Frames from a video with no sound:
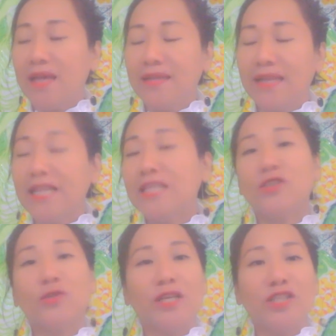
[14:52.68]
an
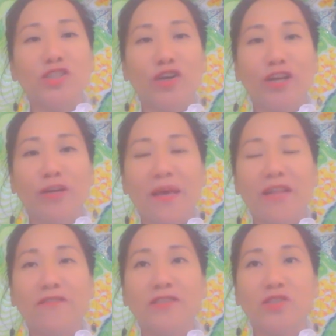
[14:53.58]
illustration or
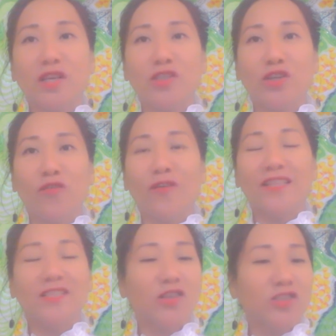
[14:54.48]
manifestation of what
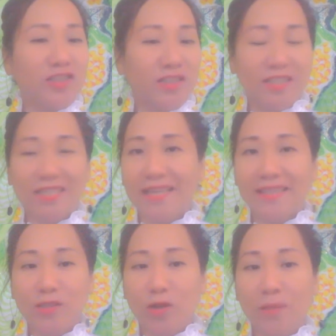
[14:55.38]
the
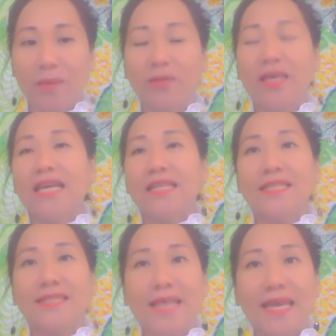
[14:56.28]
society is all about,
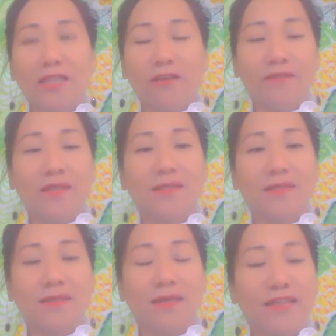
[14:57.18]
the state of the
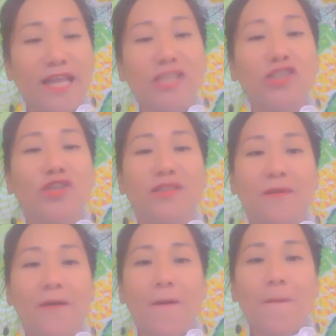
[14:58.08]
nation,